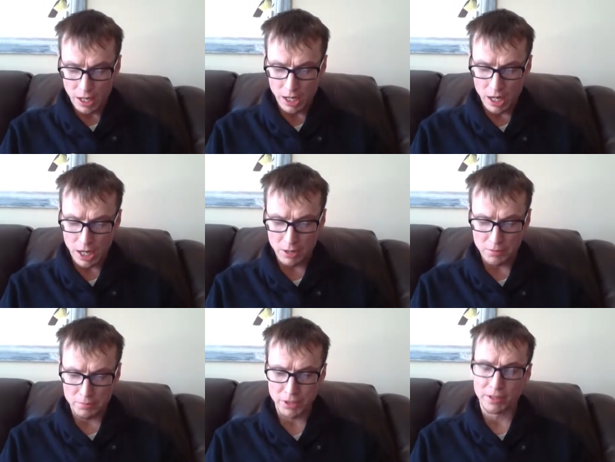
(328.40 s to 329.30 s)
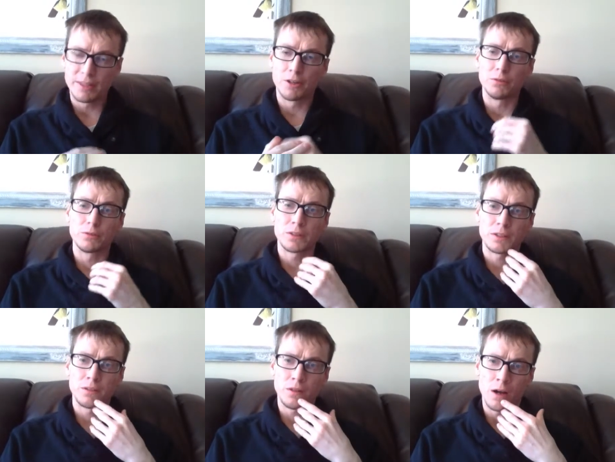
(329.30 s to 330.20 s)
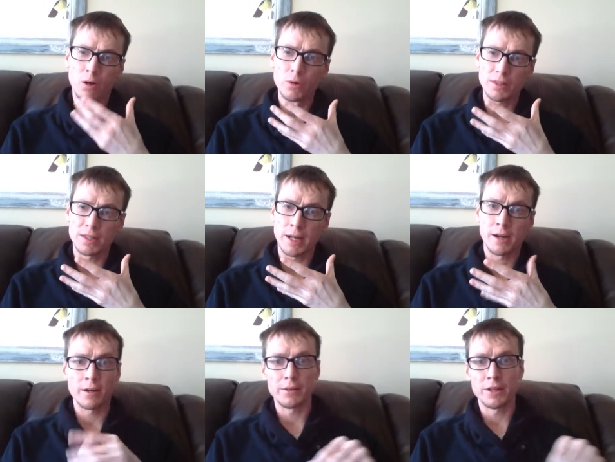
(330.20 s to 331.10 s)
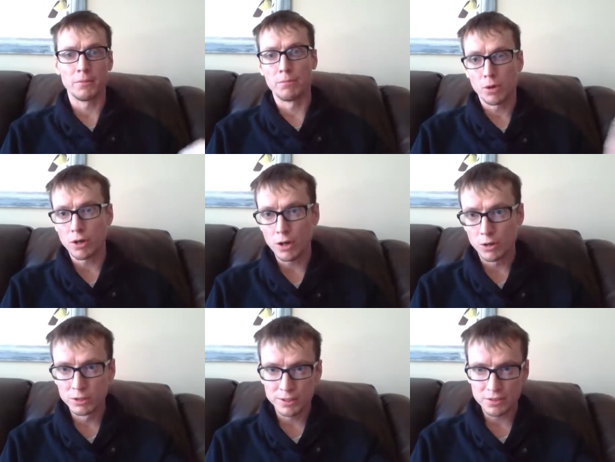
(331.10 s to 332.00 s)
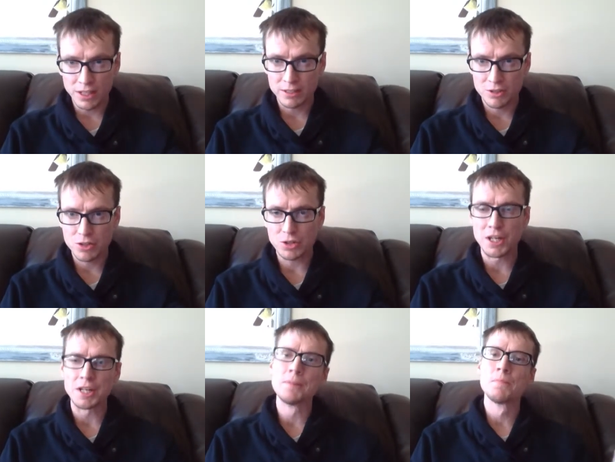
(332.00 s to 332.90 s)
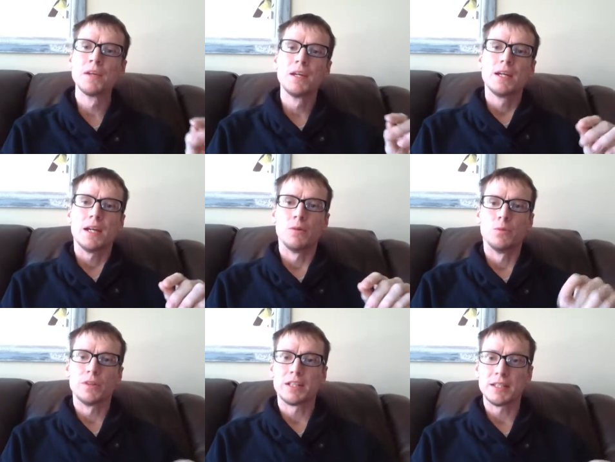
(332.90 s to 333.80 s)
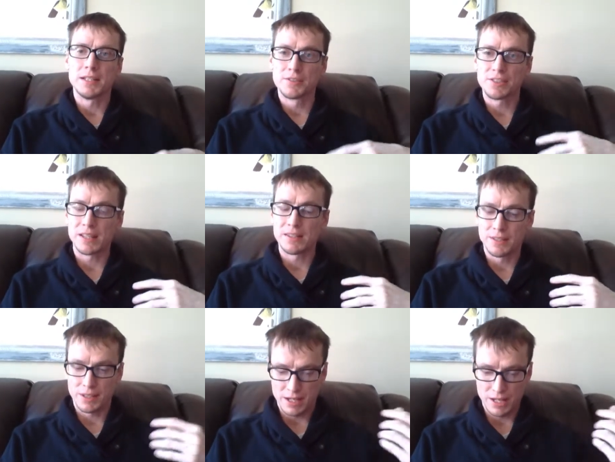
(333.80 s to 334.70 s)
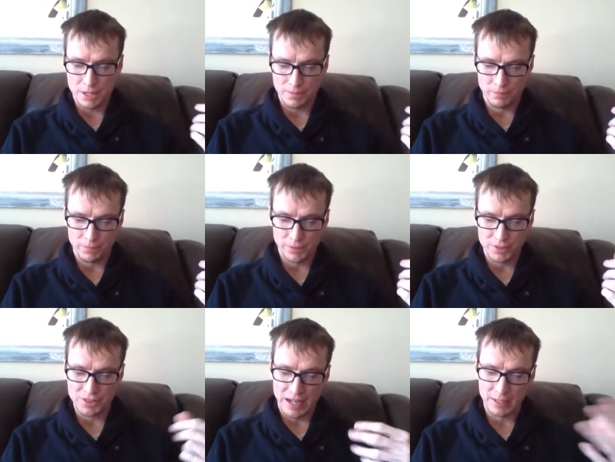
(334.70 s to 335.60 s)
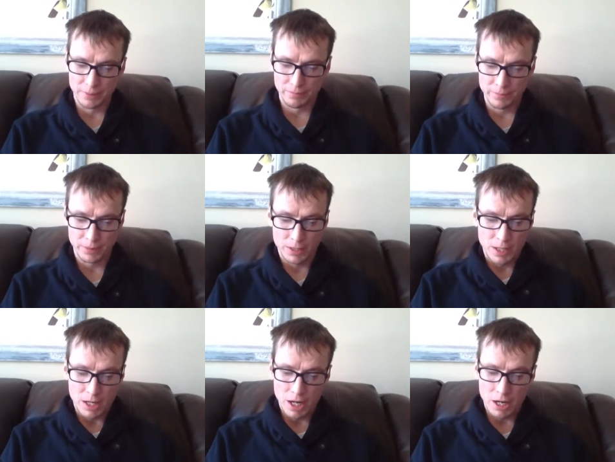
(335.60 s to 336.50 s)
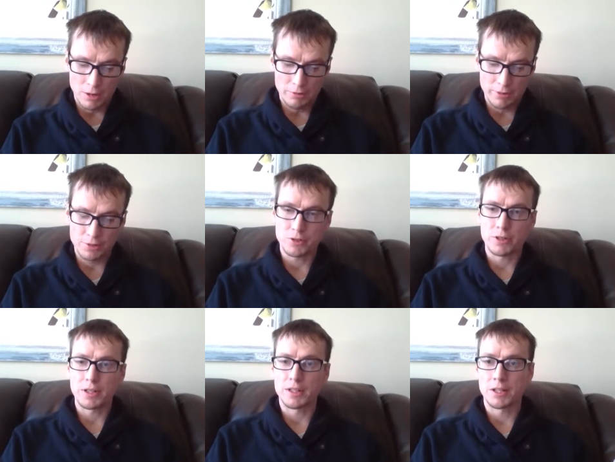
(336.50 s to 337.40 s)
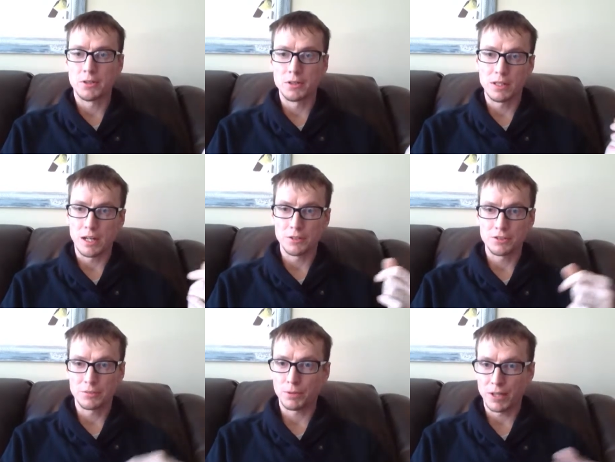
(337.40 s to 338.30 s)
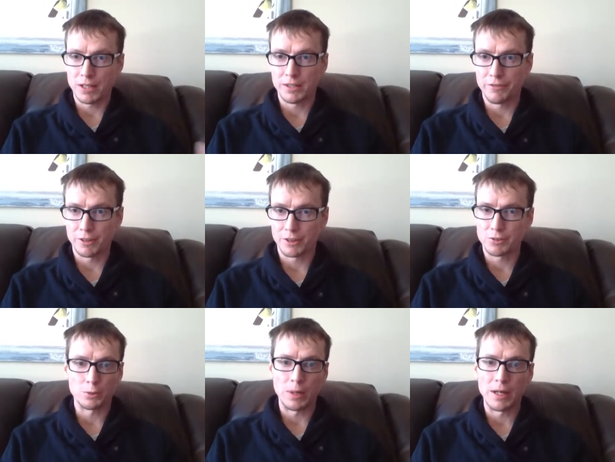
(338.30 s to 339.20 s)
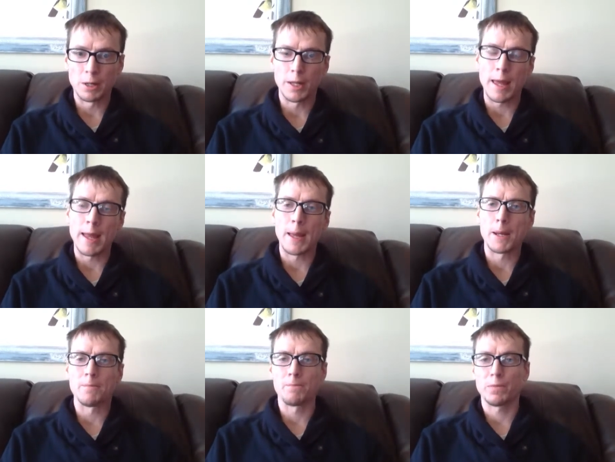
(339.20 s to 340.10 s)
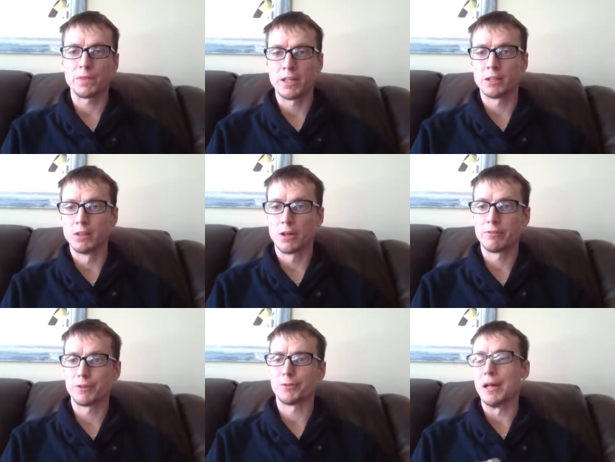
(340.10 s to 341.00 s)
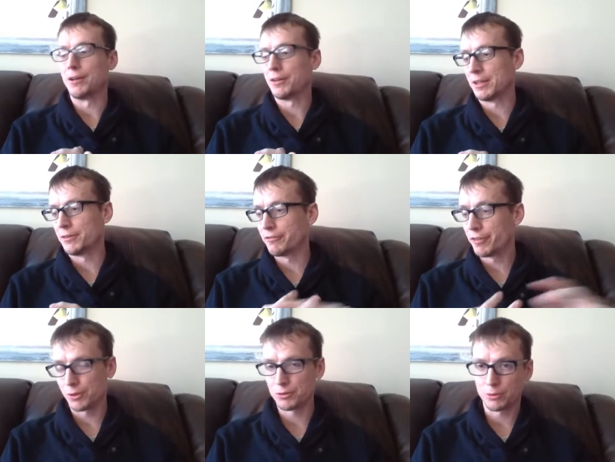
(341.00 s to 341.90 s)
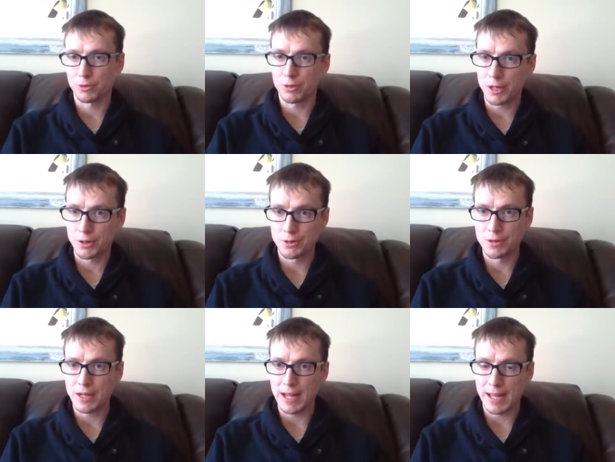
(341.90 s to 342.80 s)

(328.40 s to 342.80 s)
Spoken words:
But they'll hold it there, they'll bore a hole inside the tree, and when they get inside the xylem of the tree, they'll spread the fungus around and their larvae around, and the fungus will grow.